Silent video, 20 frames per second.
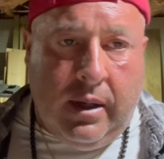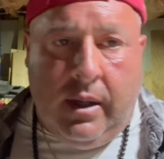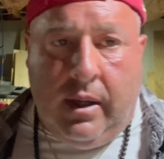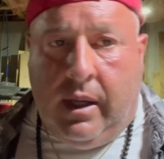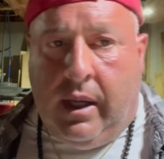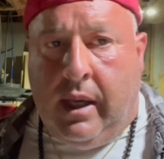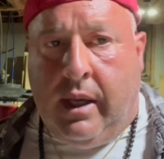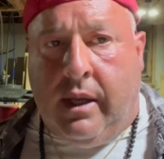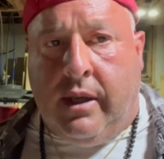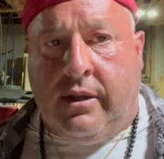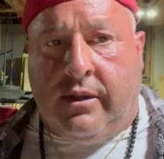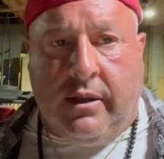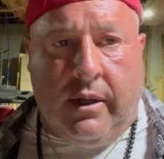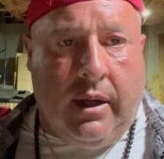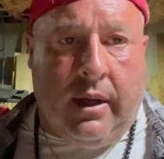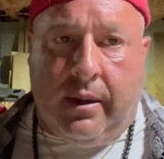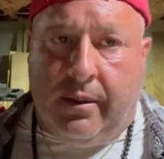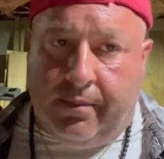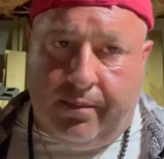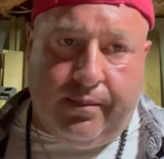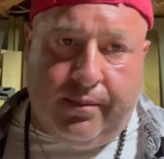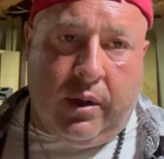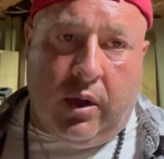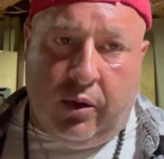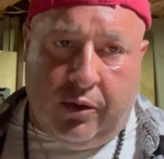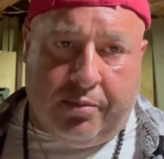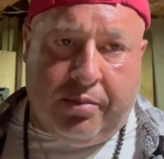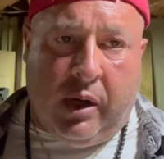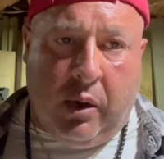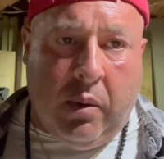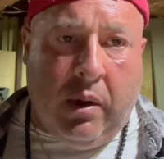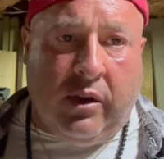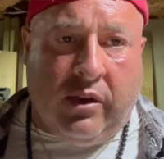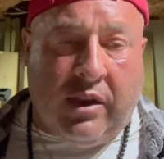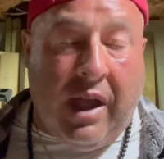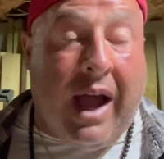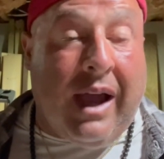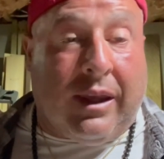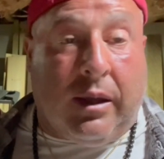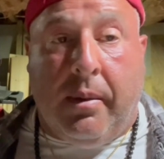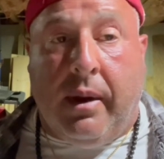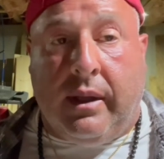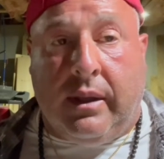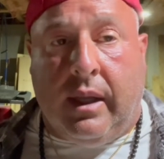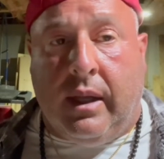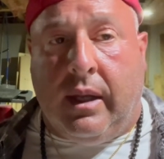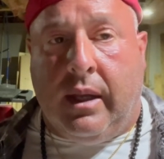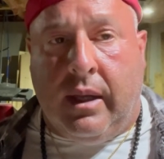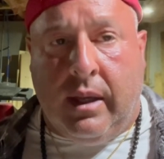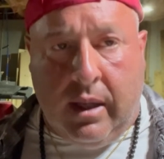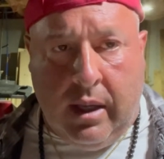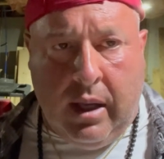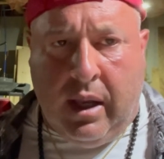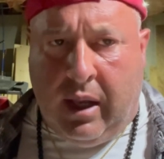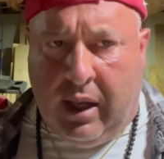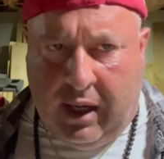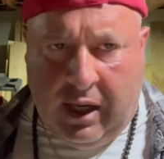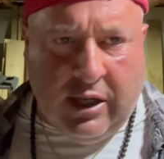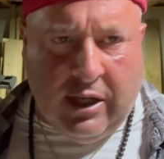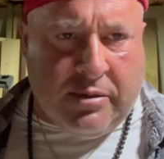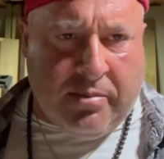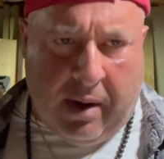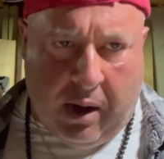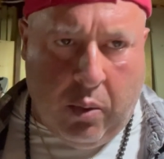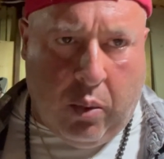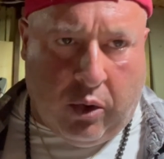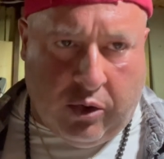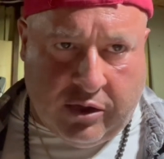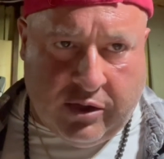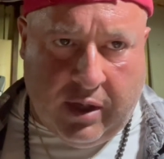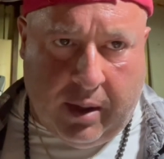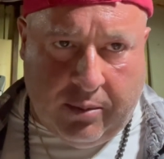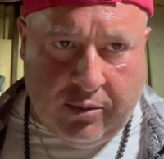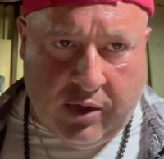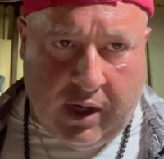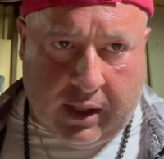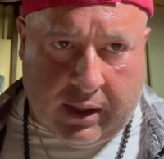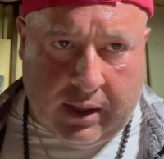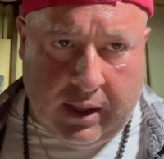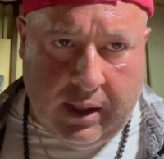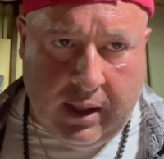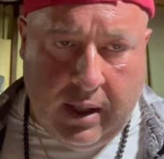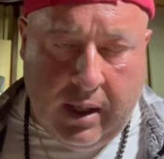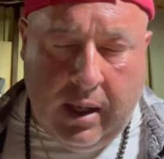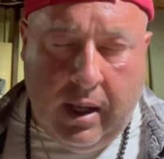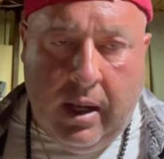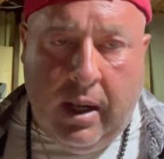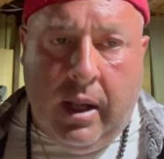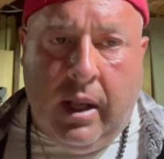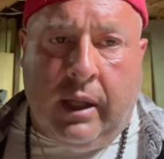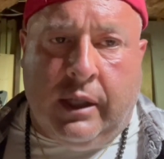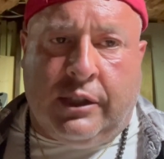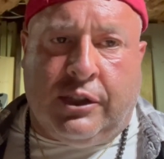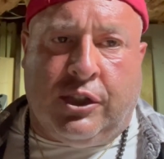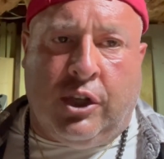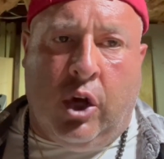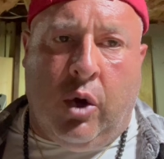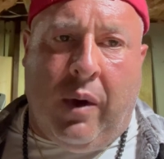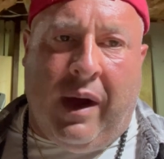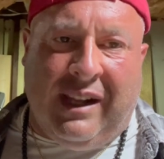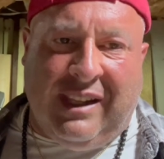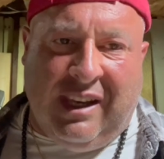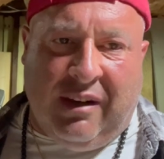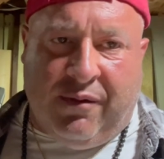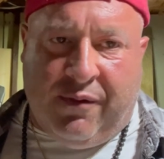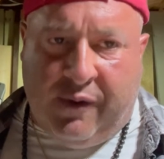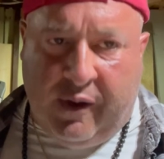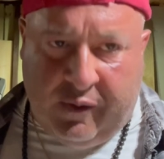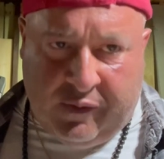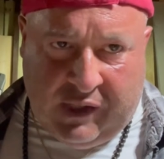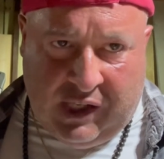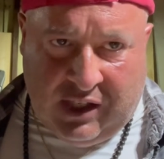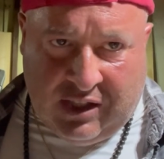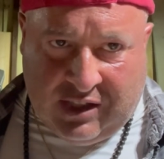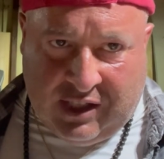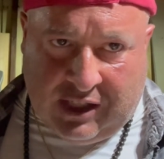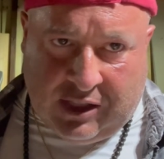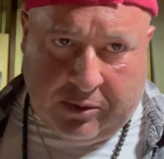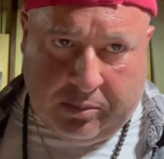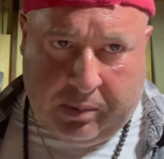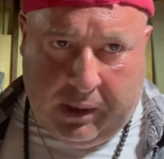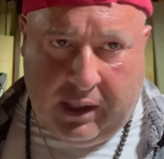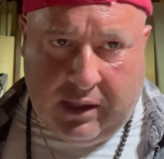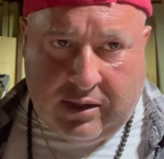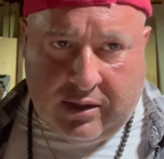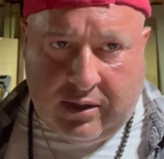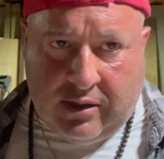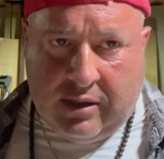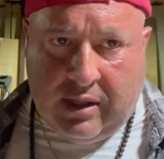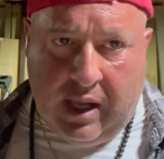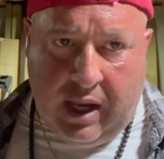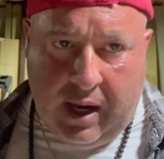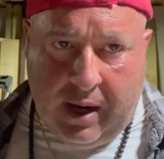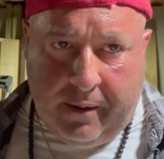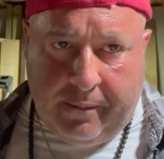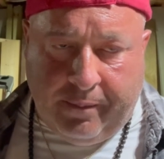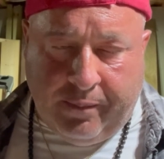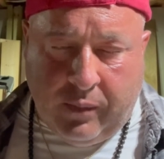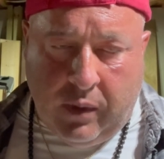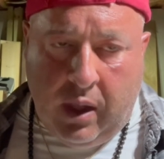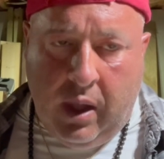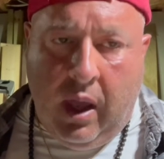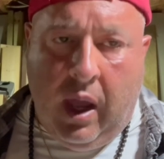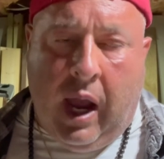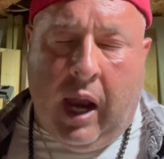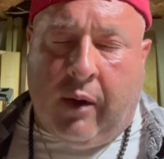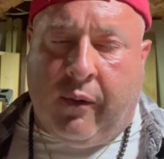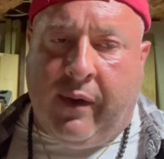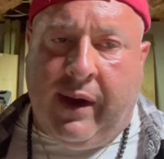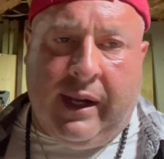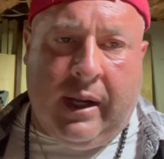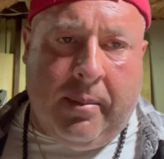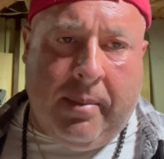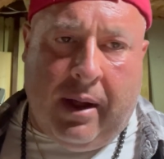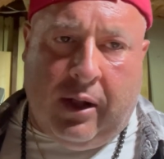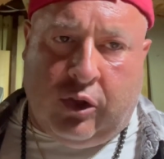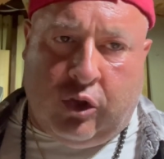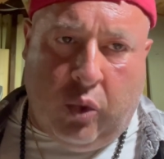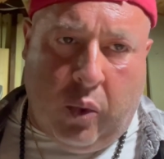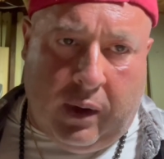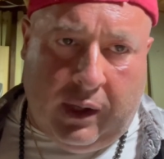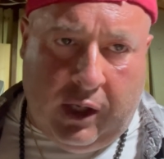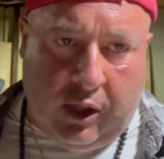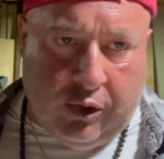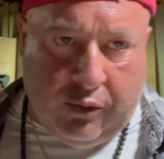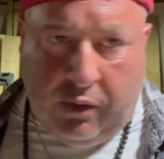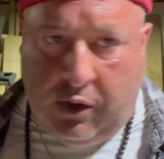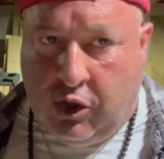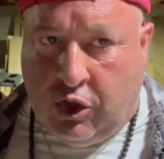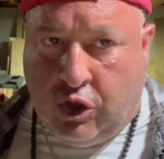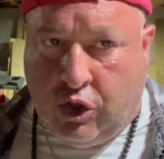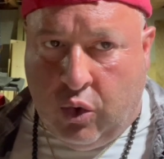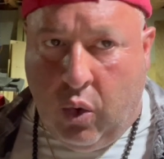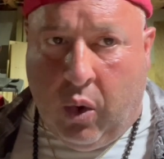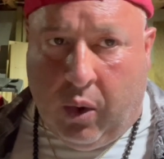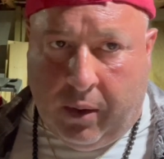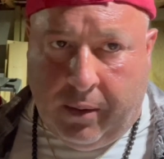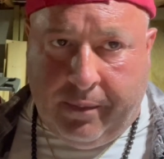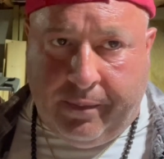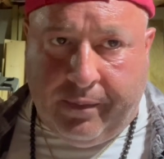is, it's pretty well documented, is my worst subject. So I did 56 pieces there. I ran about 23 short.